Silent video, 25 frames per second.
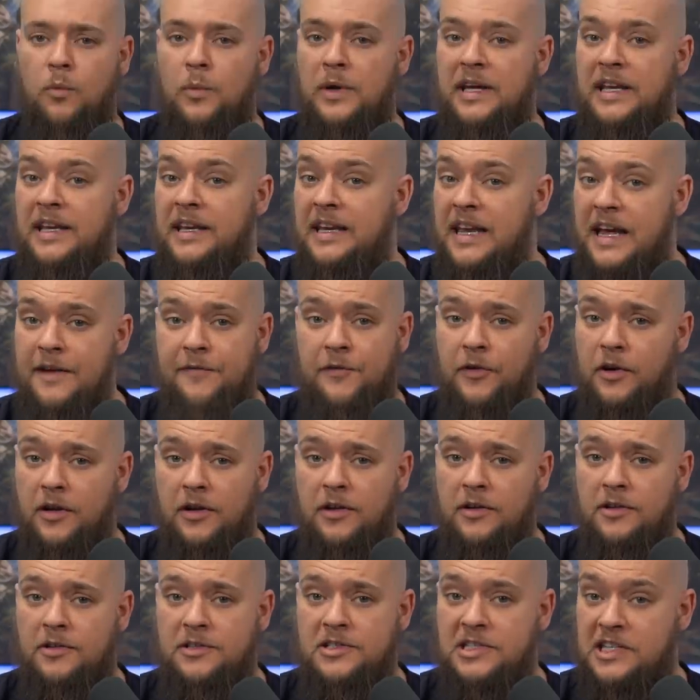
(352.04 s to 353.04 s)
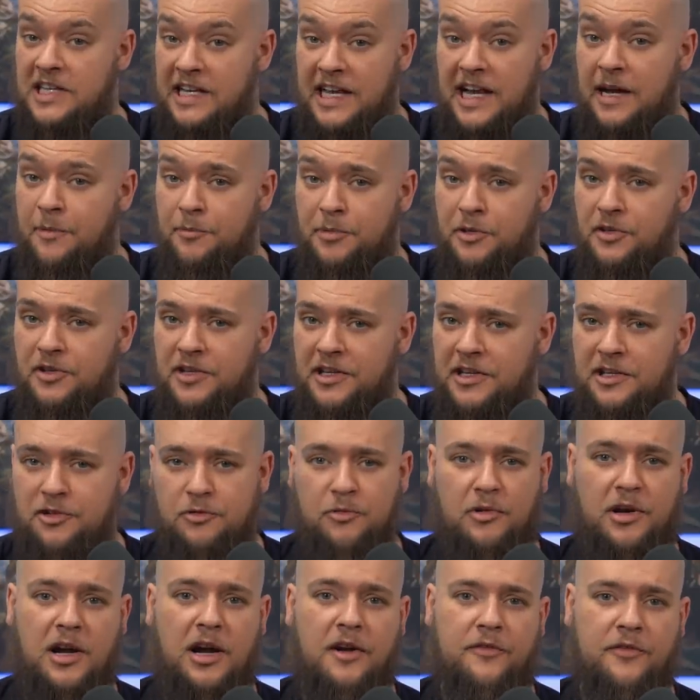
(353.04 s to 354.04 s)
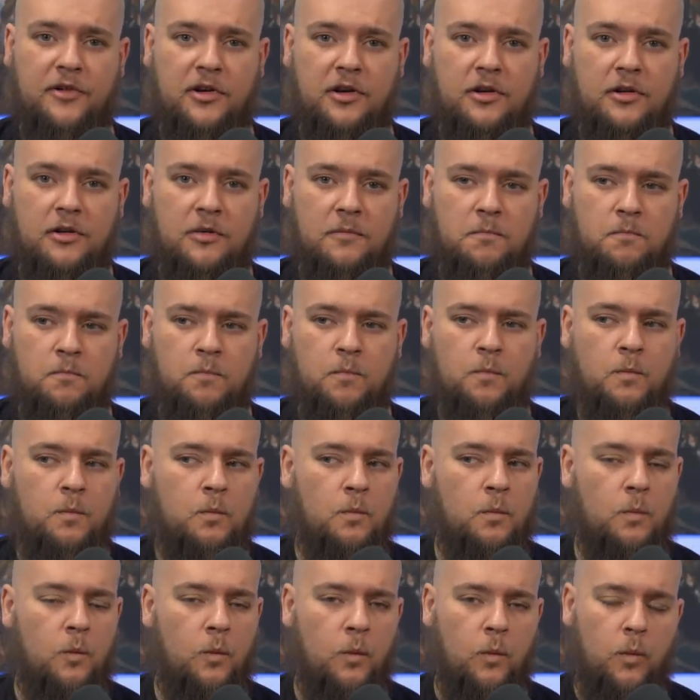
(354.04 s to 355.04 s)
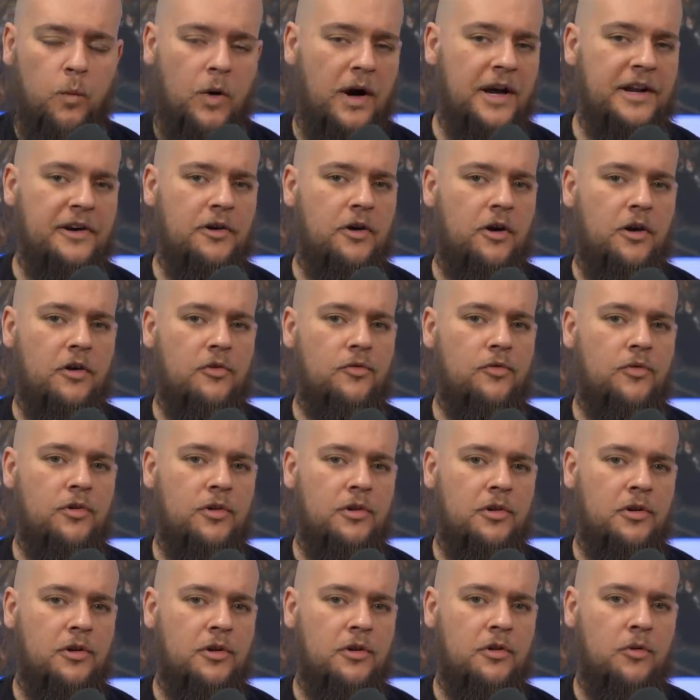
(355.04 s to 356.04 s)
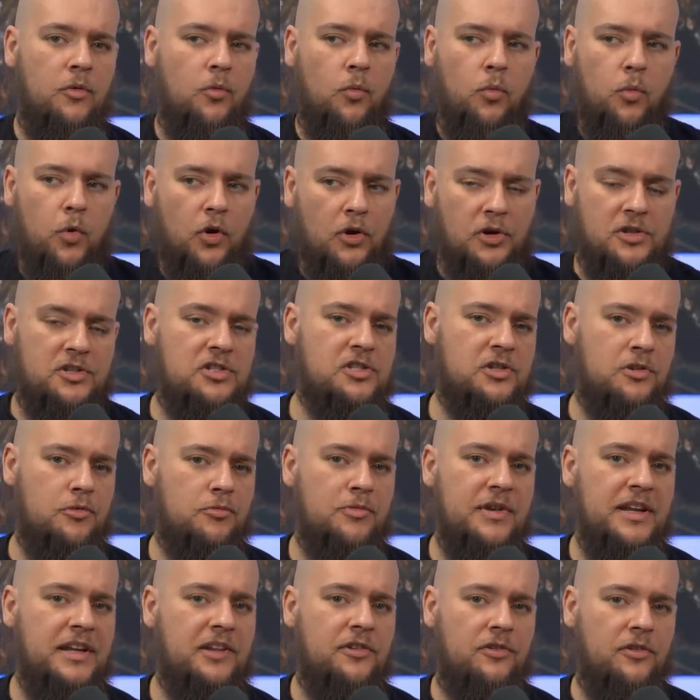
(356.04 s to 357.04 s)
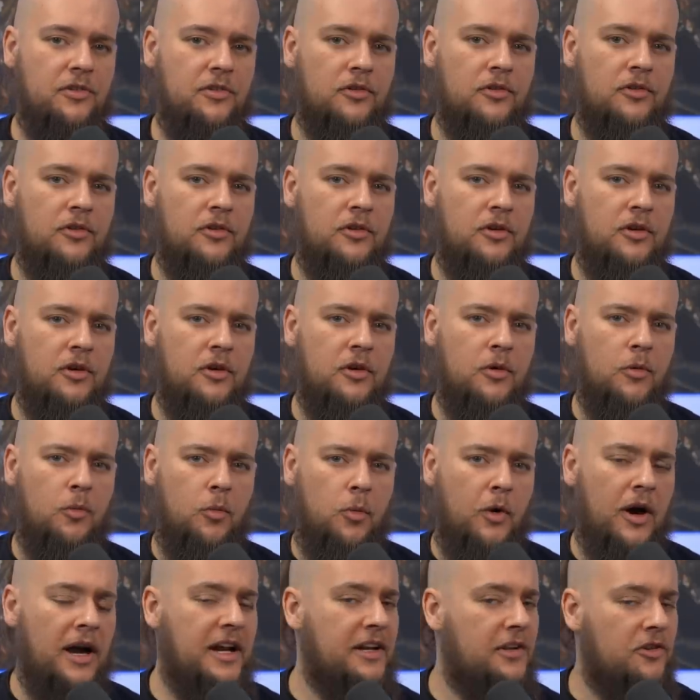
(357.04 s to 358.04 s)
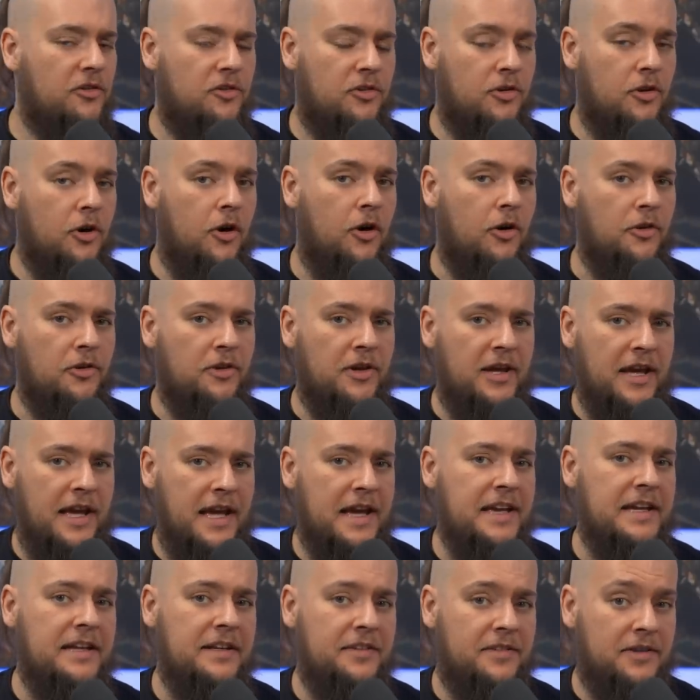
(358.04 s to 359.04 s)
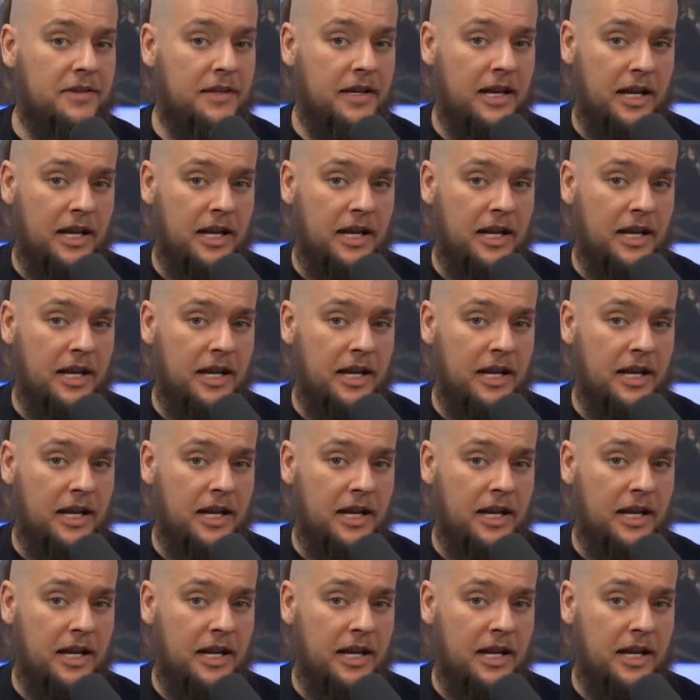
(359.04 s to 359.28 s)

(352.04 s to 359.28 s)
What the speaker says: we never see amputees recover. Why not? What's the reason? Why does God hate